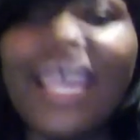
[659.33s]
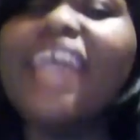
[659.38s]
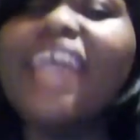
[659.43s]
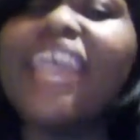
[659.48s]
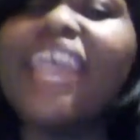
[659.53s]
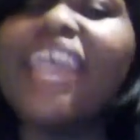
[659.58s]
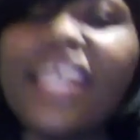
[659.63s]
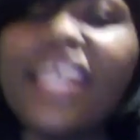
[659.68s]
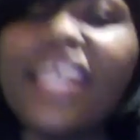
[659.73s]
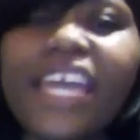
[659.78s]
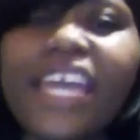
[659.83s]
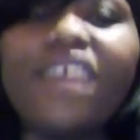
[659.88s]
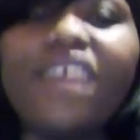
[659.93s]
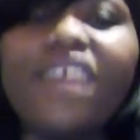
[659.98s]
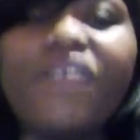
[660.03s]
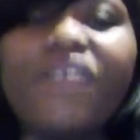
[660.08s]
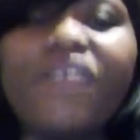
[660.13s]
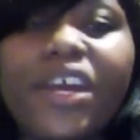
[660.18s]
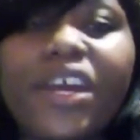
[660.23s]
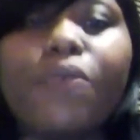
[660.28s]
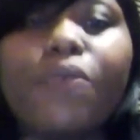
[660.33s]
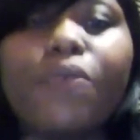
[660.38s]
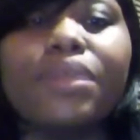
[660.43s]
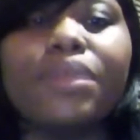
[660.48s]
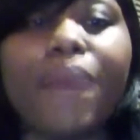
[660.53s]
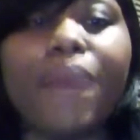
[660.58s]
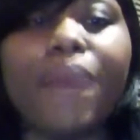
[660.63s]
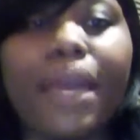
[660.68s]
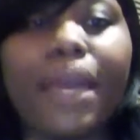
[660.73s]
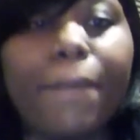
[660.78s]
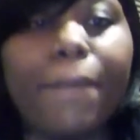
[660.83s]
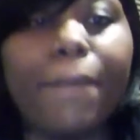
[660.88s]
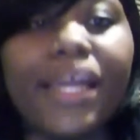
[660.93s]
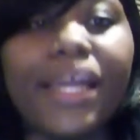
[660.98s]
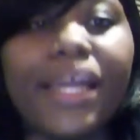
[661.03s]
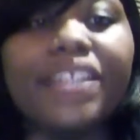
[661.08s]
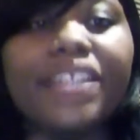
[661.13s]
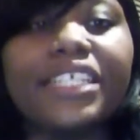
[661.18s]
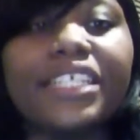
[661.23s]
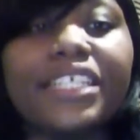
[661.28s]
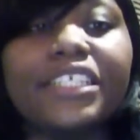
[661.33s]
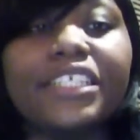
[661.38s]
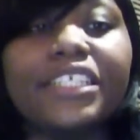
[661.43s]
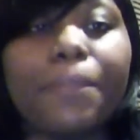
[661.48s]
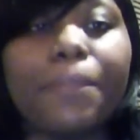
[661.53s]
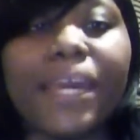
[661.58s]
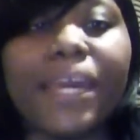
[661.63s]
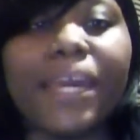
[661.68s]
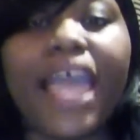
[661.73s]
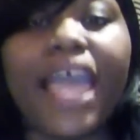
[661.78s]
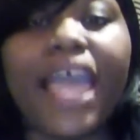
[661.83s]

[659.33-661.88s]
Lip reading: can interfere with my ability to be